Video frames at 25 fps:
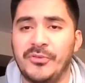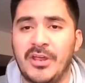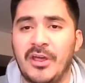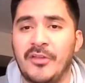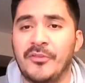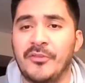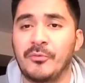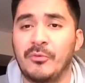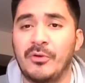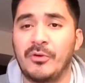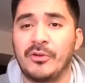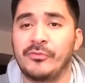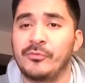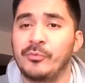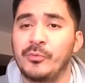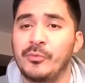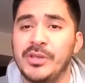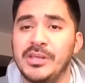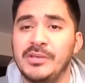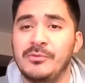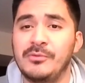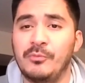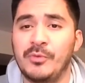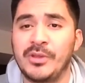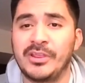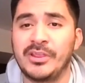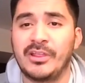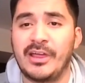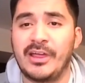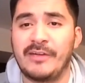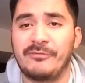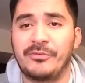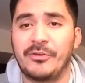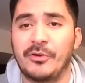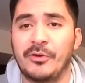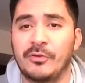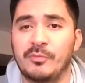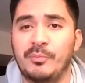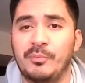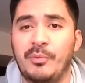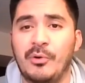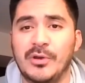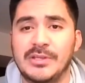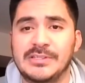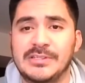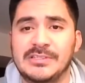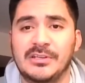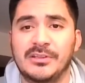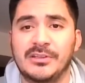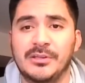The other ones we we left those
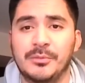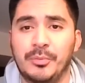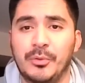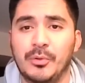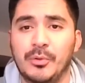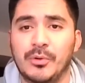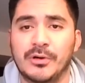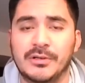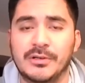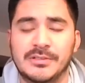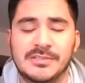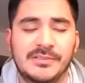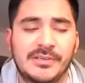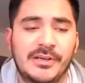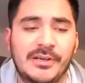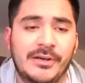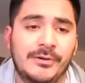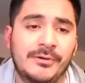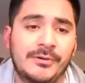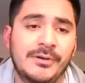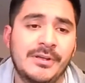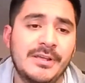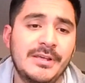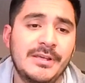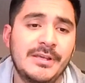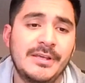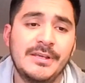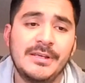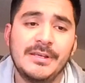points on the board. So